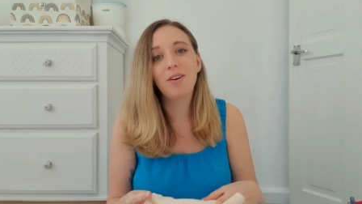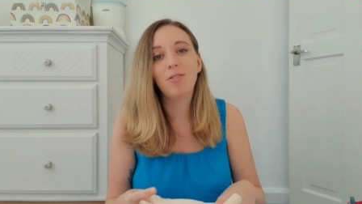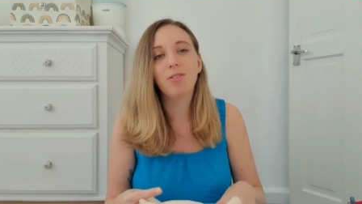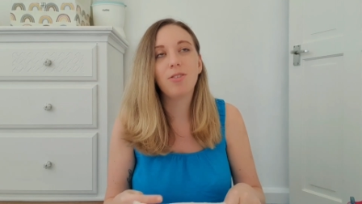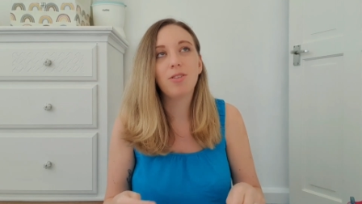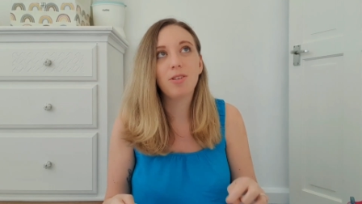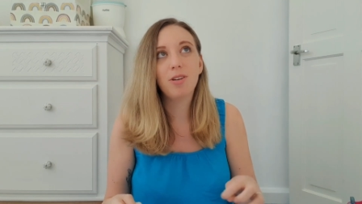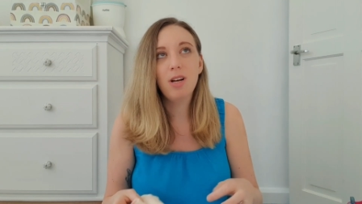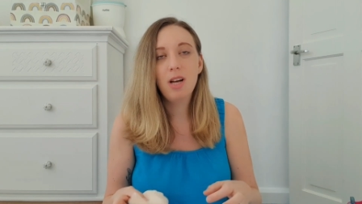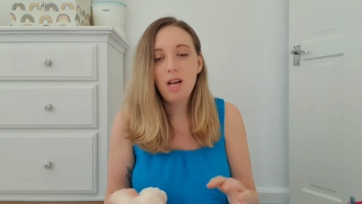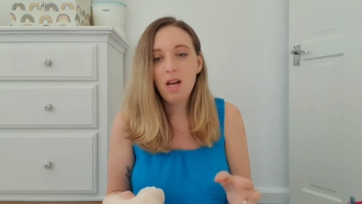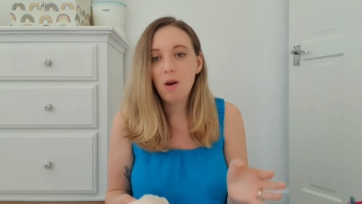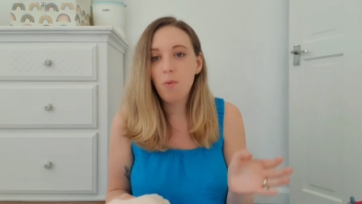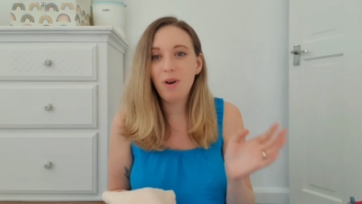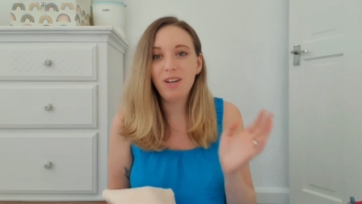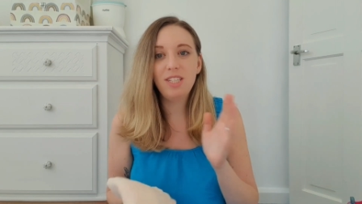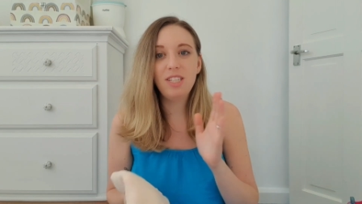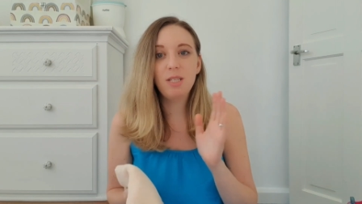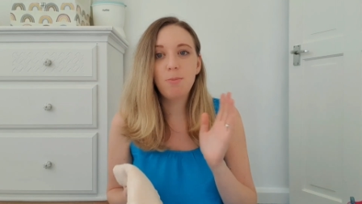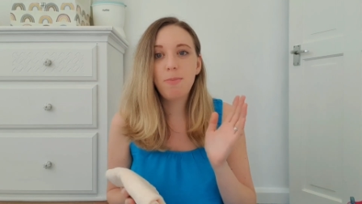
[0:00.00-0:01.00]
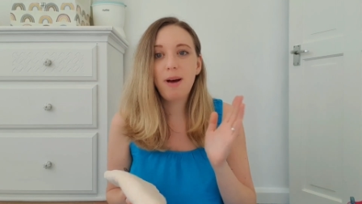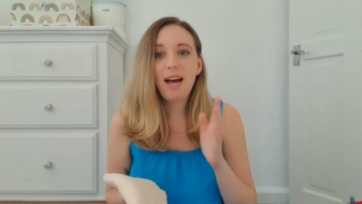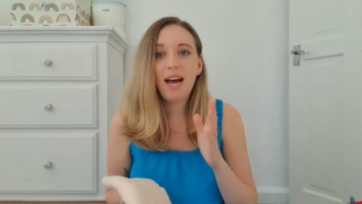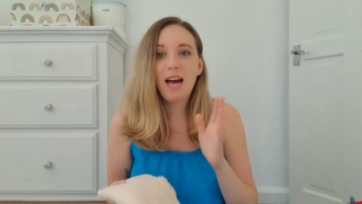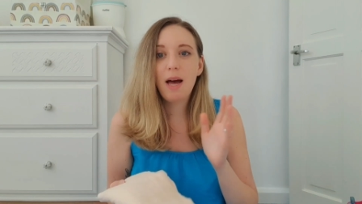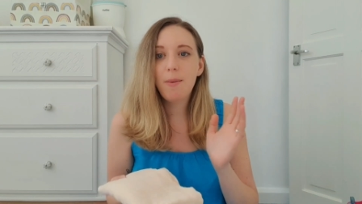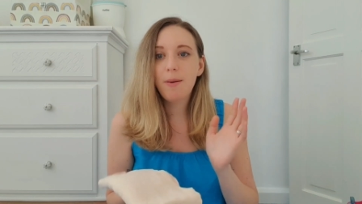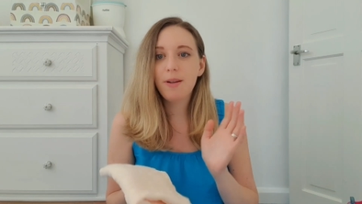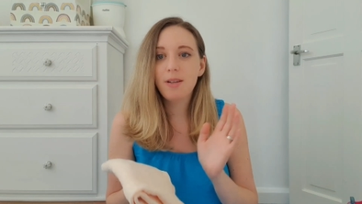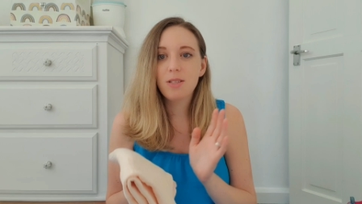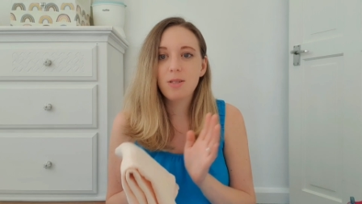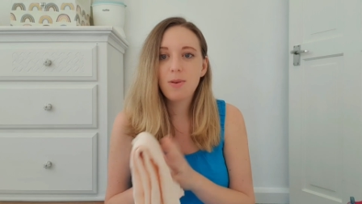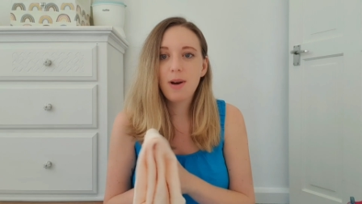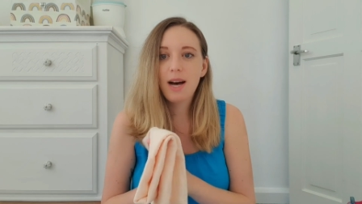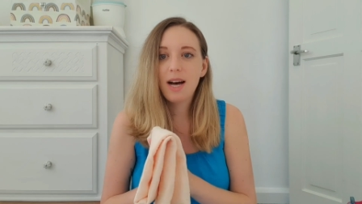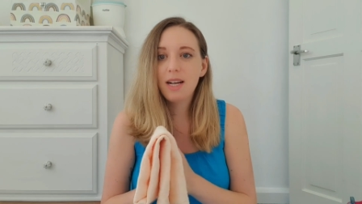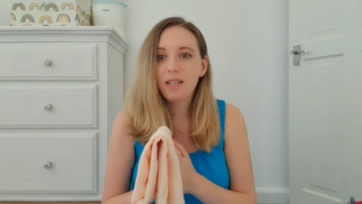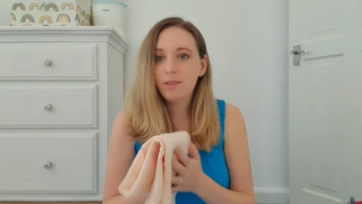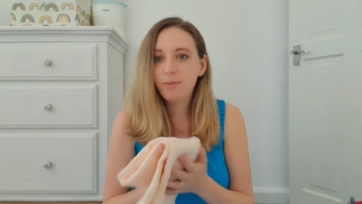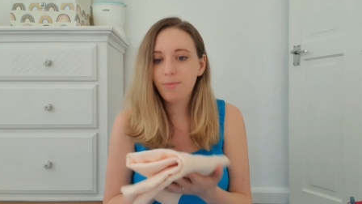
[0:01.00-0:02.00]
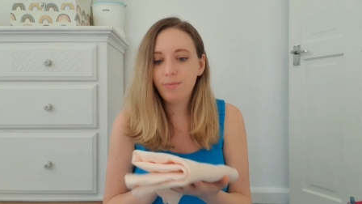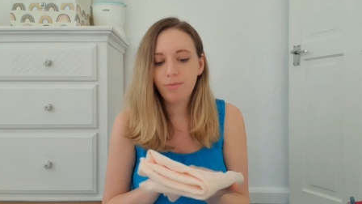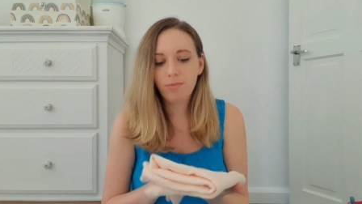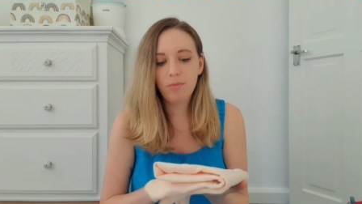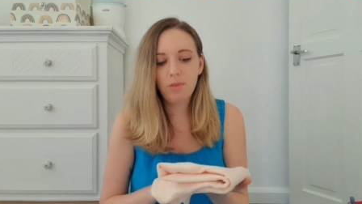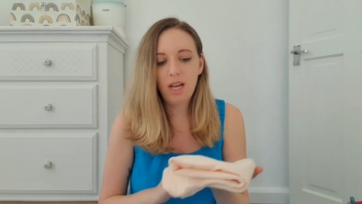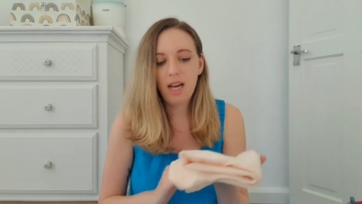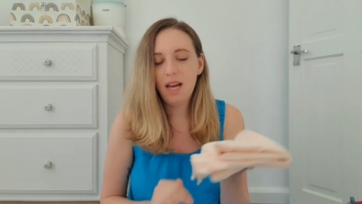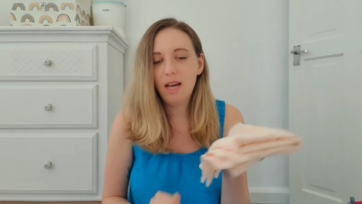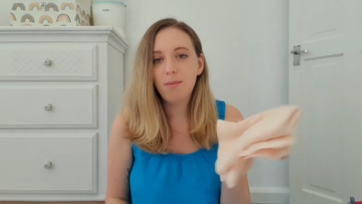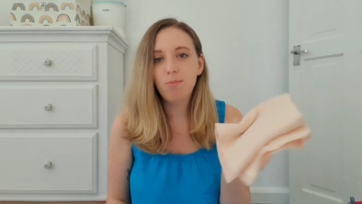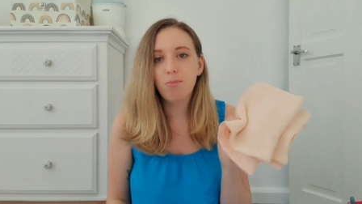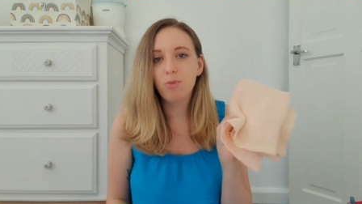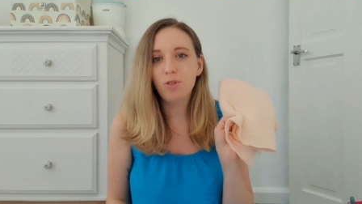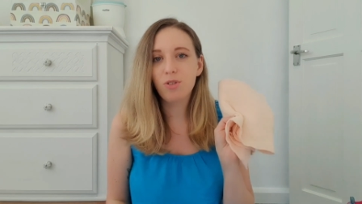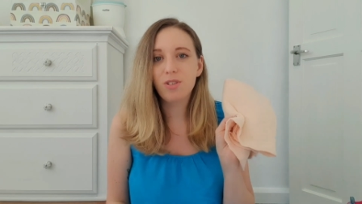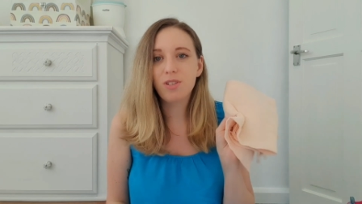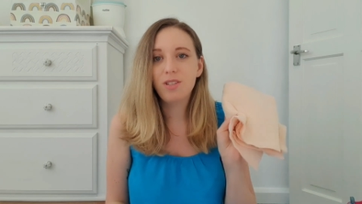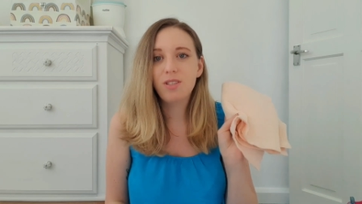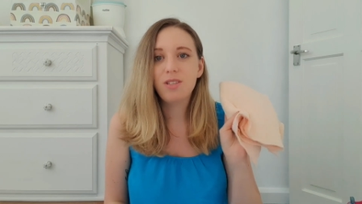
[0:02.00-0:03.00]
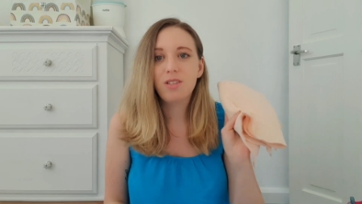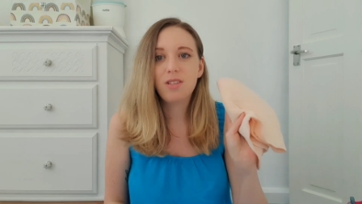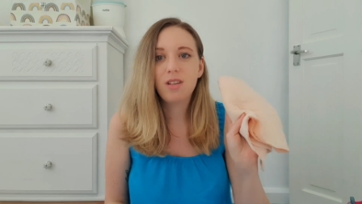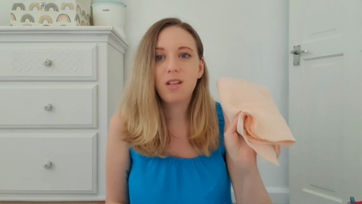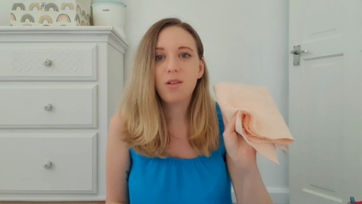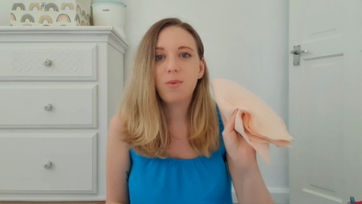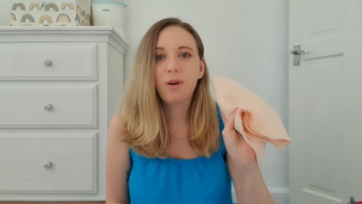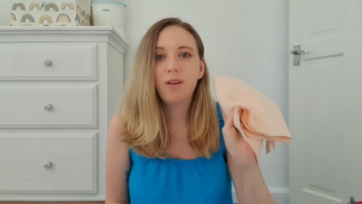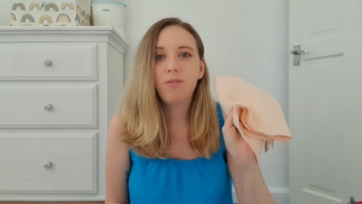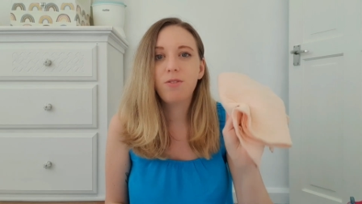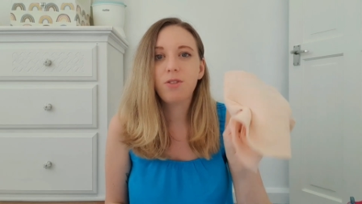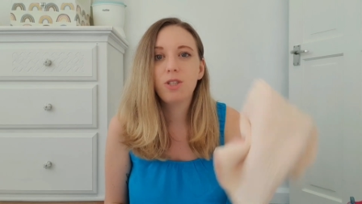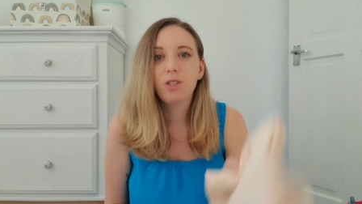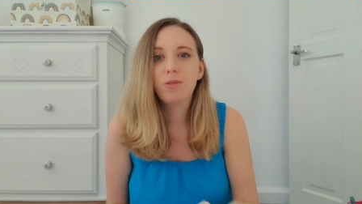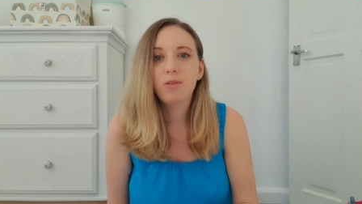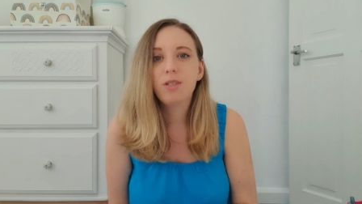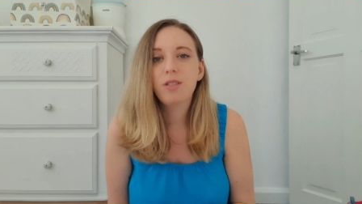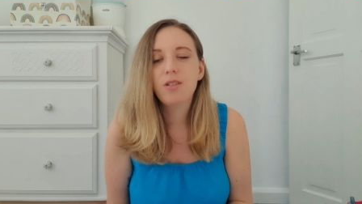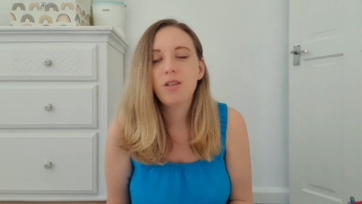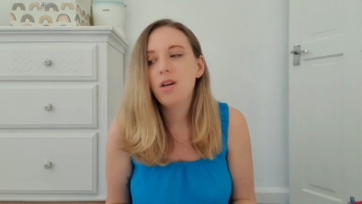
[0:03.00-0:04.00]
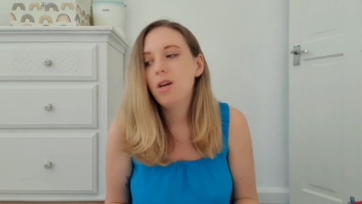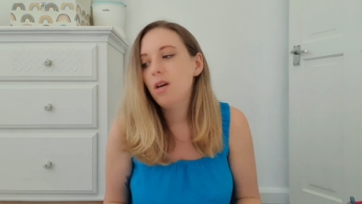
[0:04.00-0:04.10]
or when she's burping as well. Muslins are the way forward.